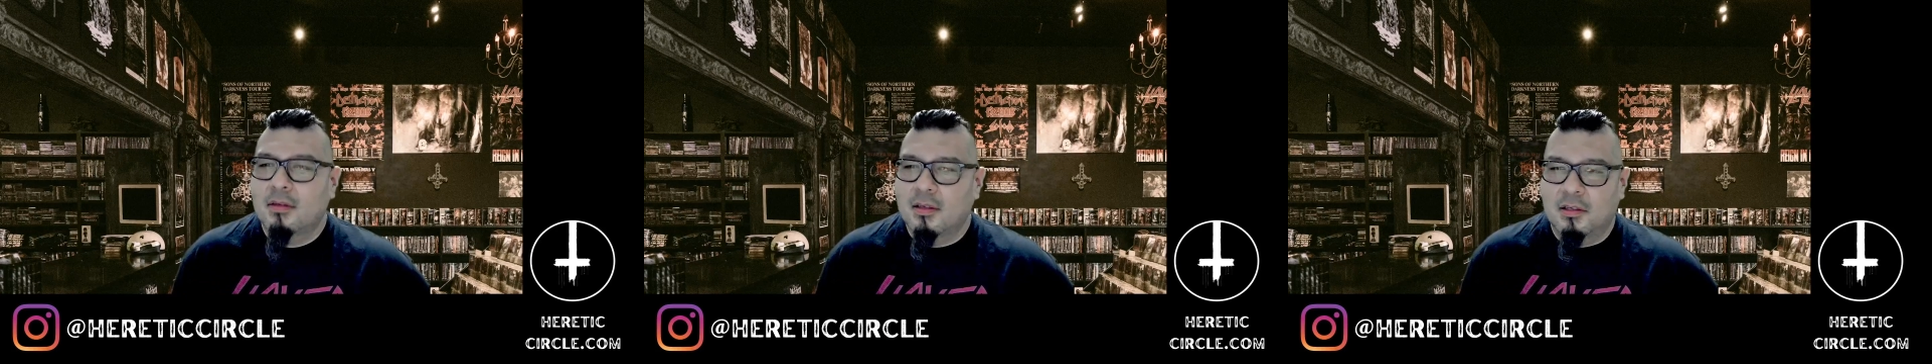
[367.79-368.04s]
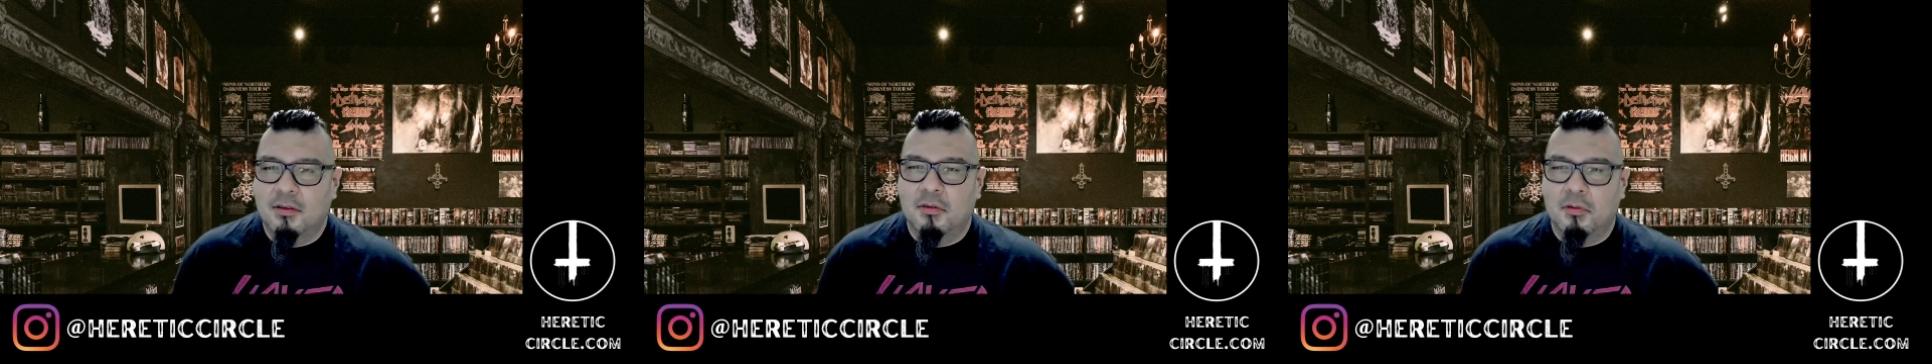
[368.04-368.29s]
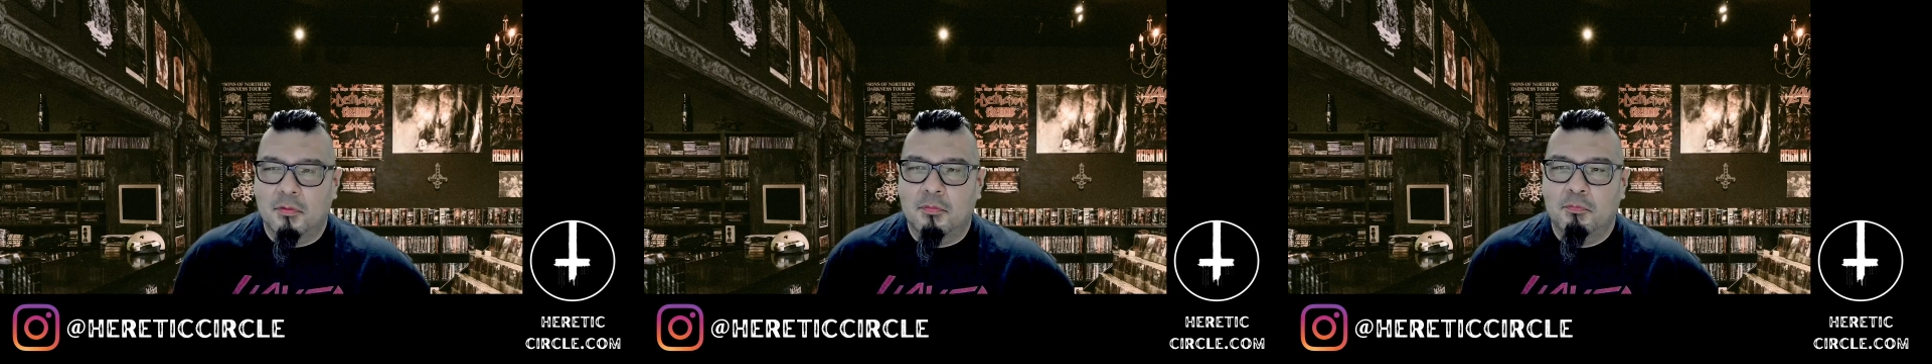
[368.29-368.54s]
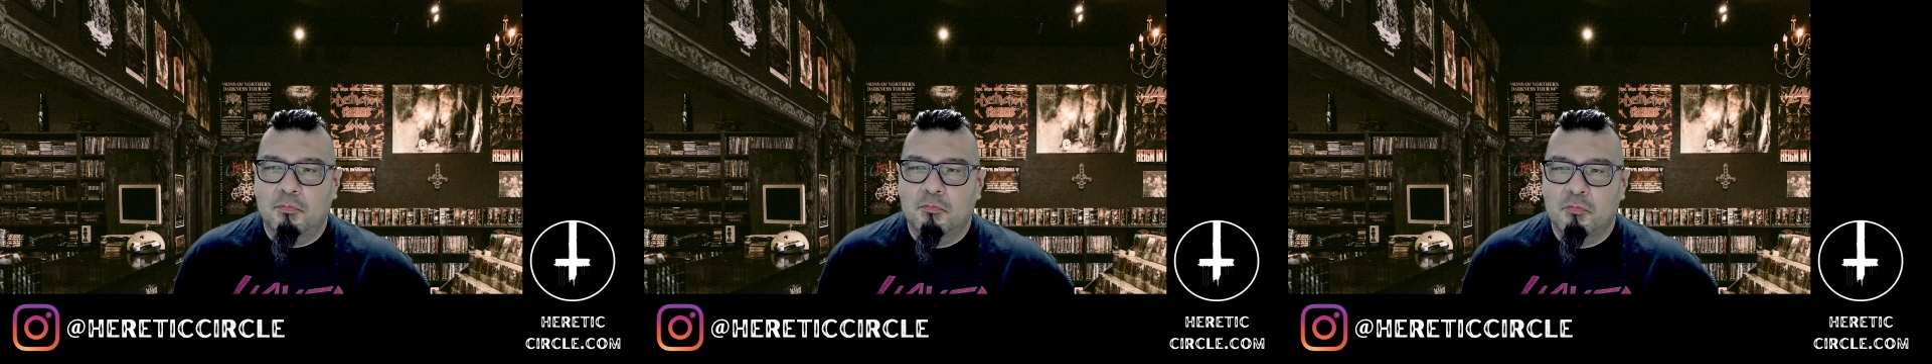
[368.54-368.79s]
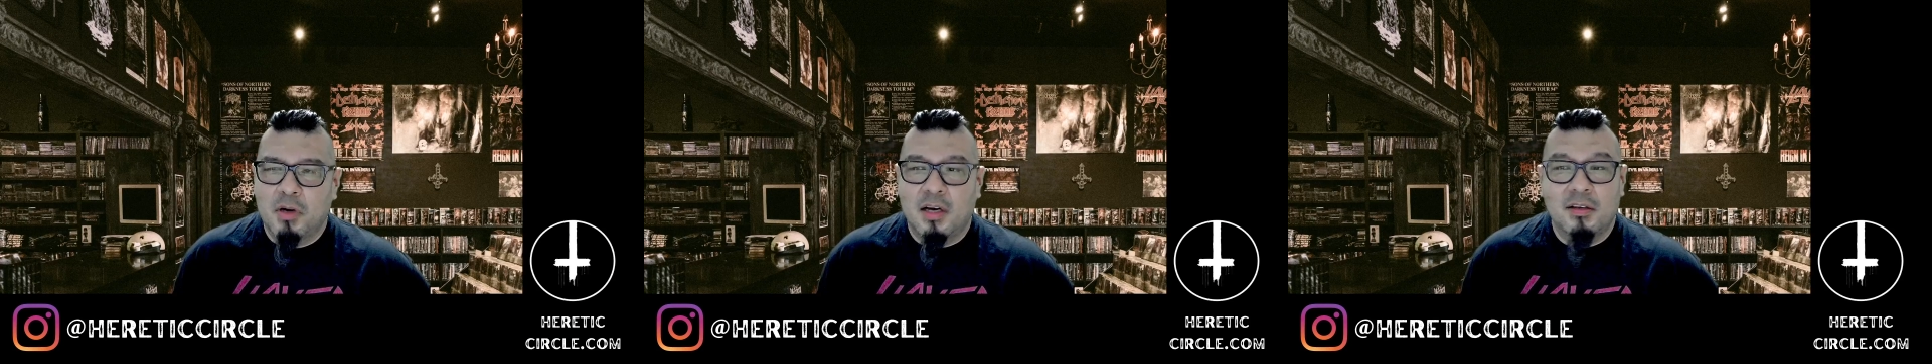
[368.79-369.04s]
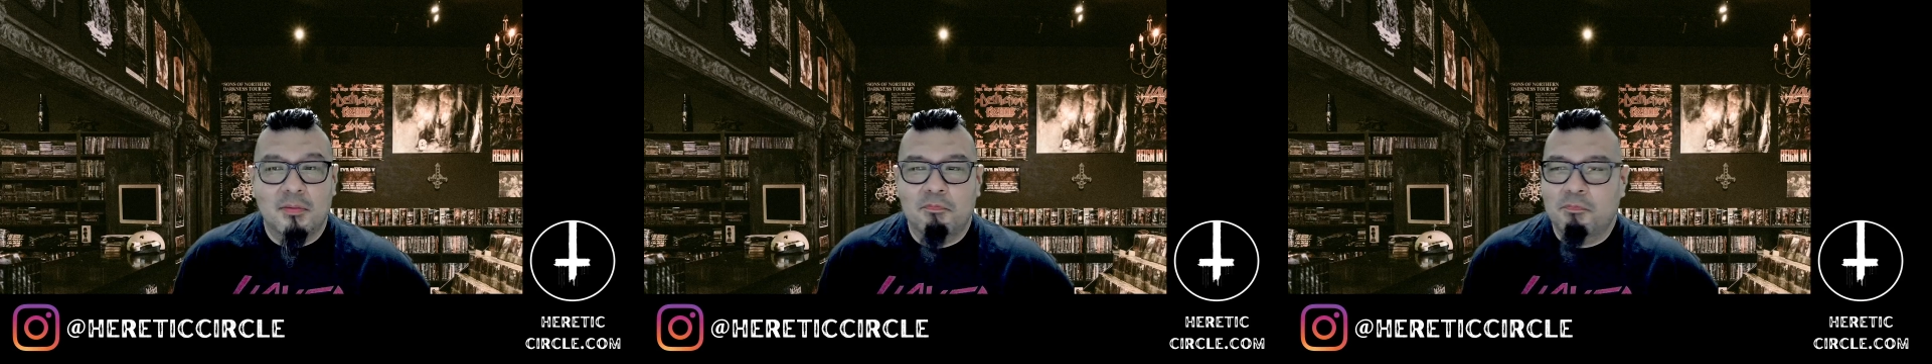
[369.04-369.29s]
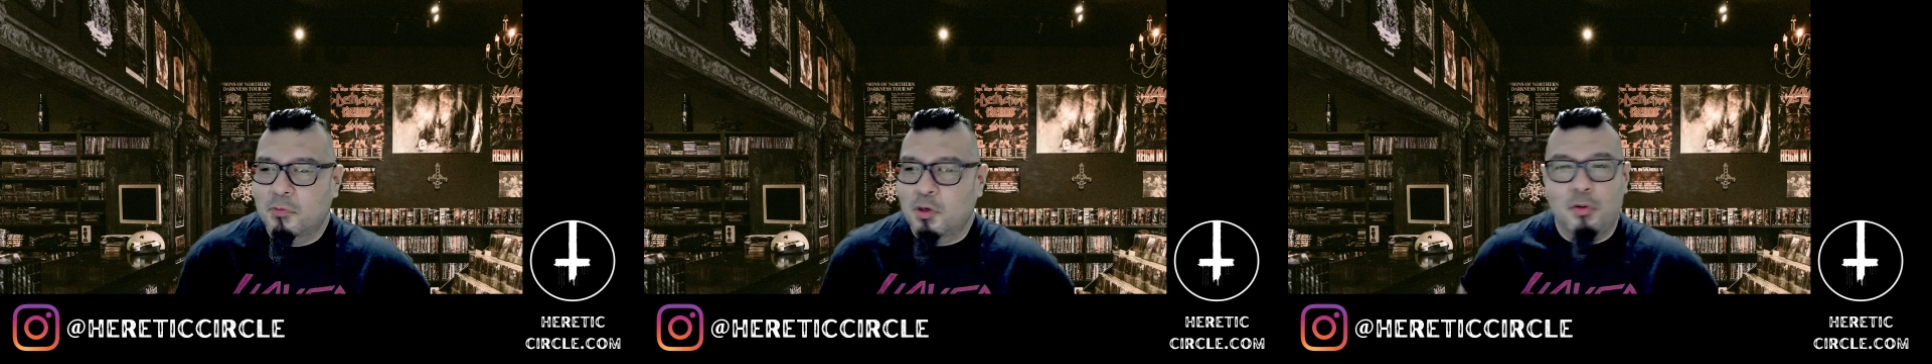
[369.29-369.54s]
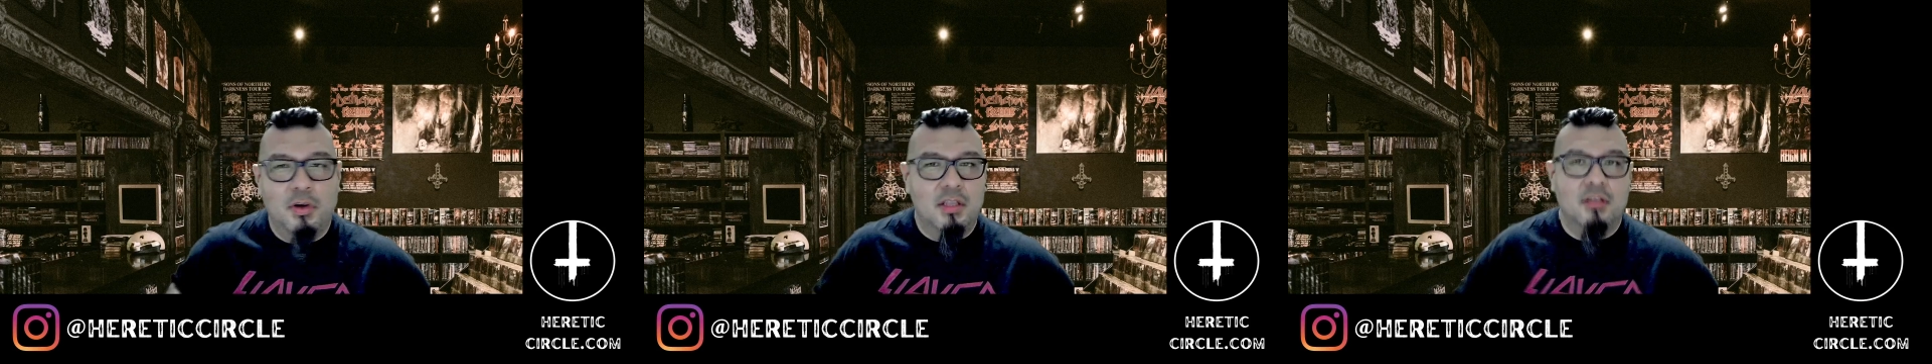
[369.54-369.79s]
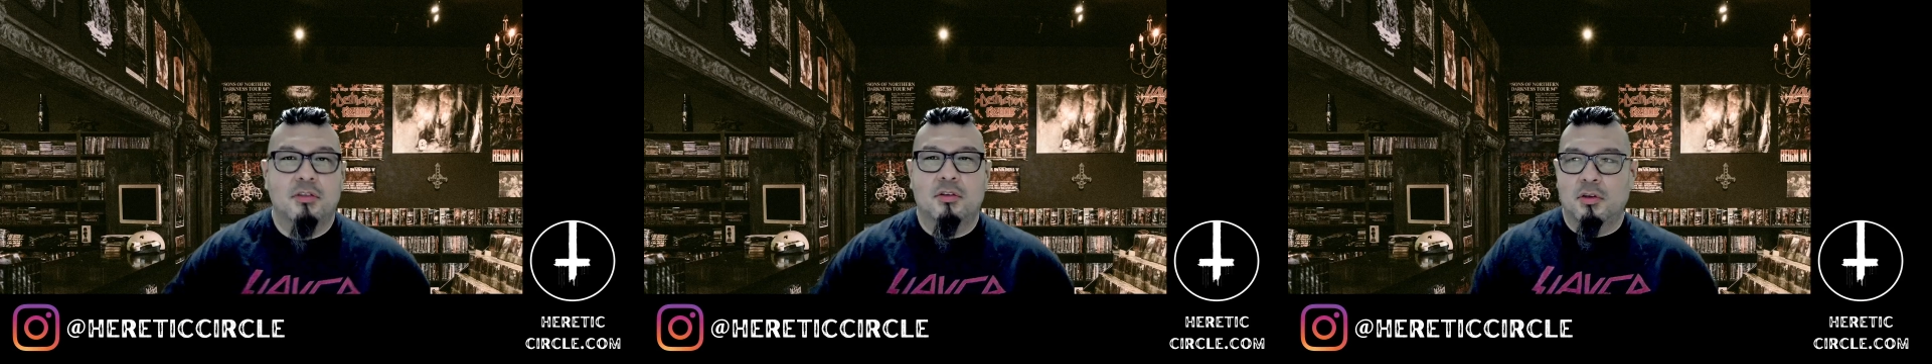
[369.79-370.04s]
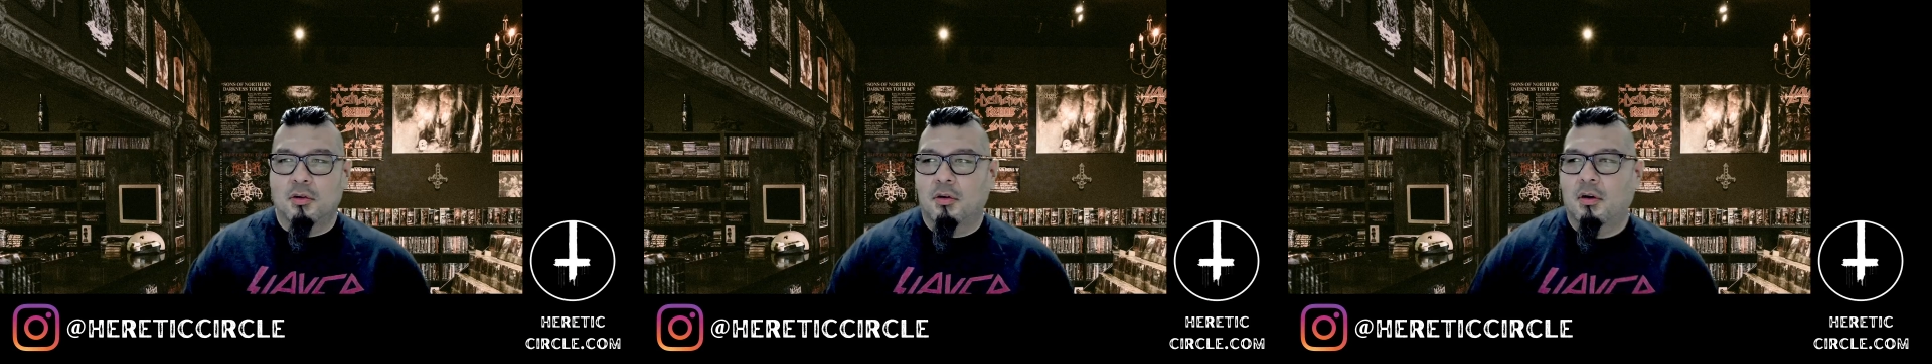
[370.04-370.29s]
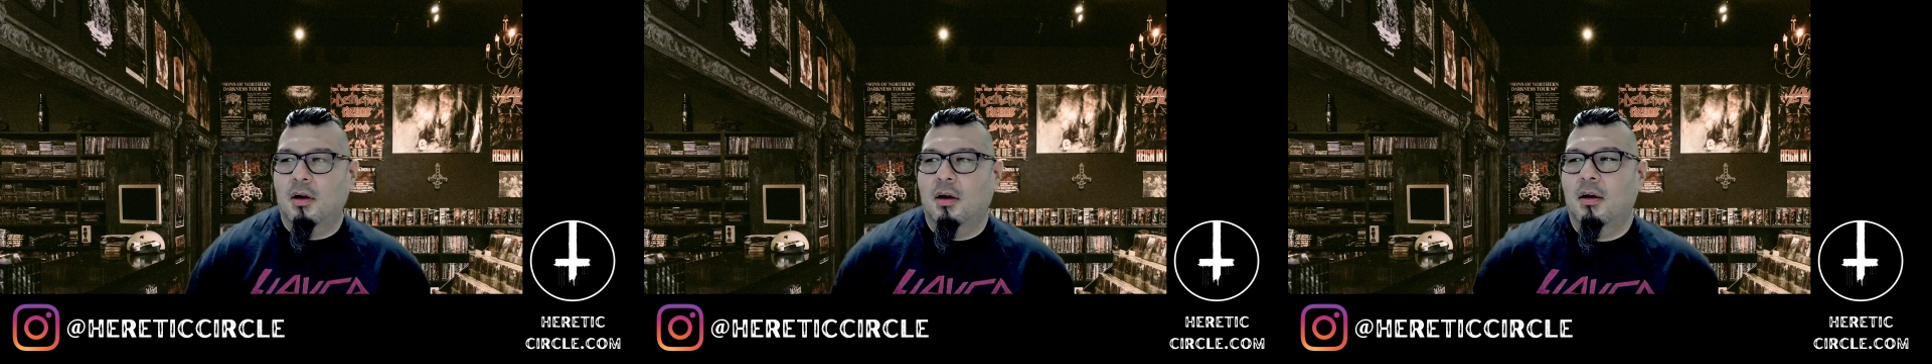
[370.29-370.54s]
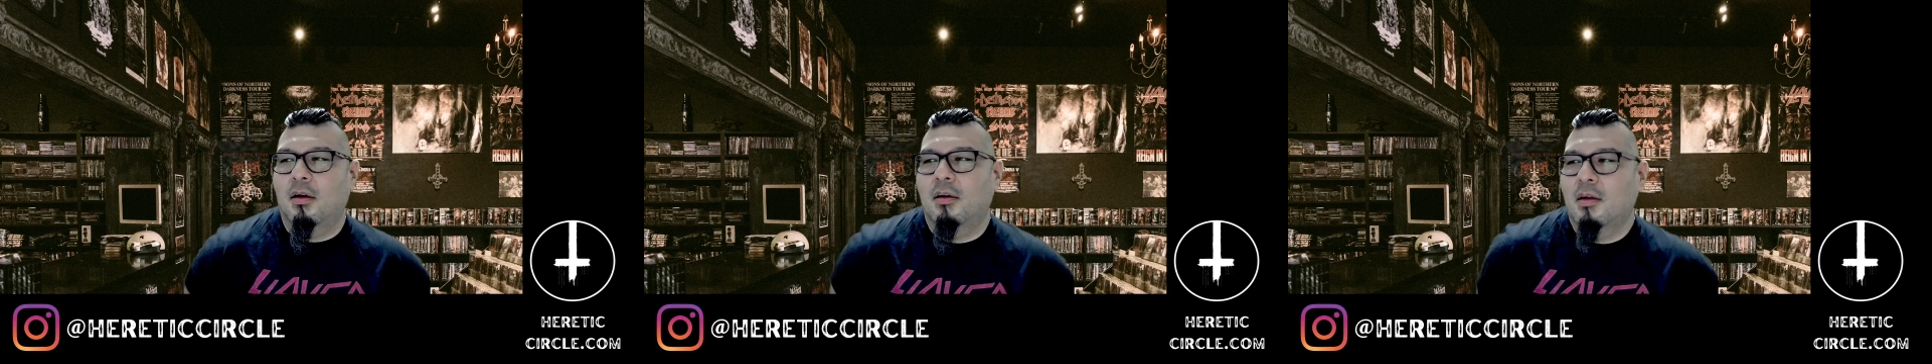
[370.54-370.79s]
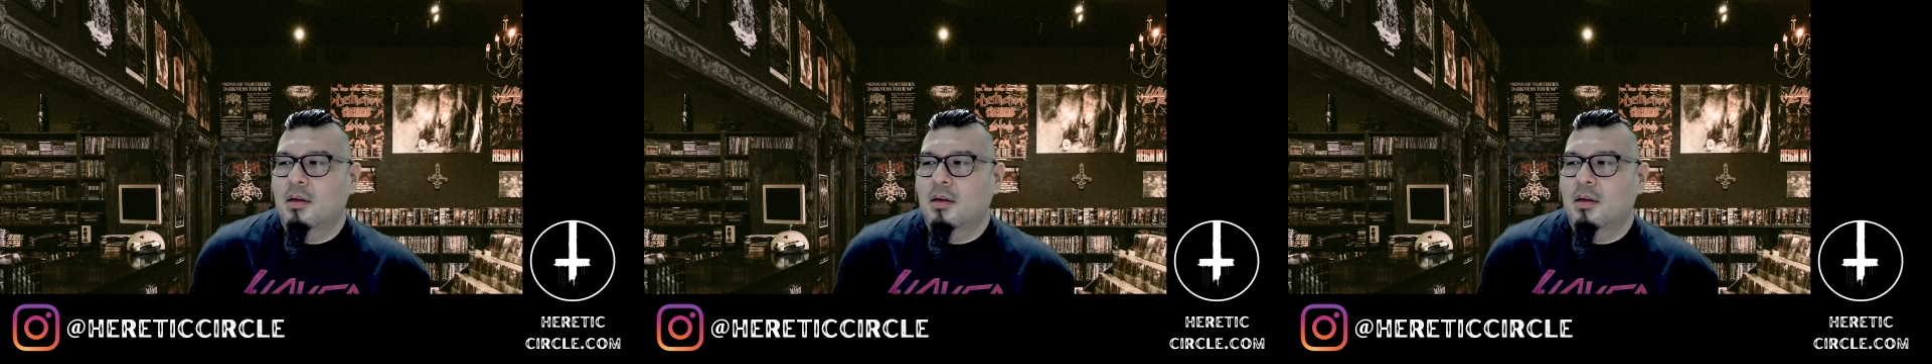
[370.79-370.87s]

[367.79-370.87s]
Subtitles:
You'll probably throw it into your